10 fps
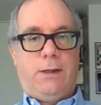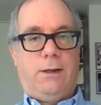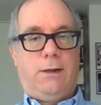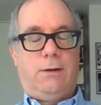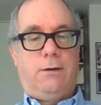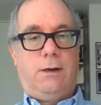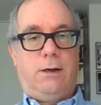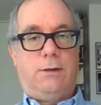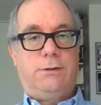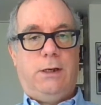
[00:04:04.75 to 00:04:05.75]
And
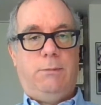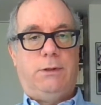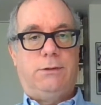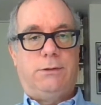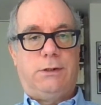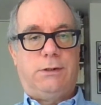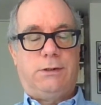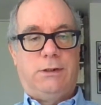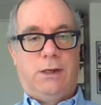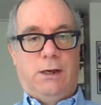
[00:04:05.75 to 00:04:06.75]
then Siemens
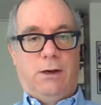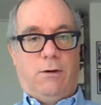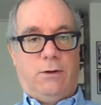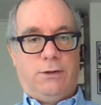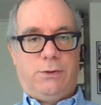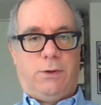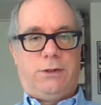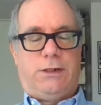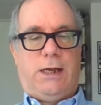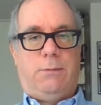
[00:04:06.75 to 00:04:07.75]
is also at
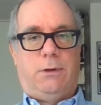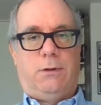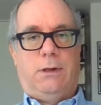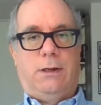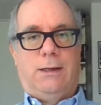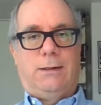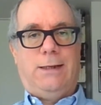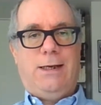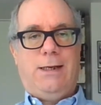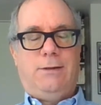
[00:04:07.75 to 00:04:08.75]
the table
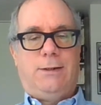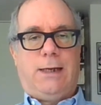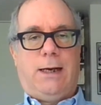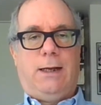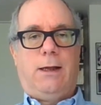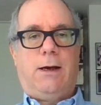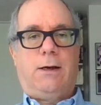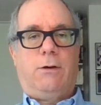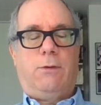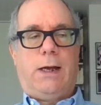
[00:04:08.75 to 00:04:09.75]
leading the
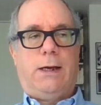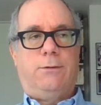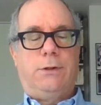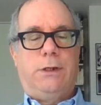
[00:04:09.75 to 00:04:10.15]
dialogue around,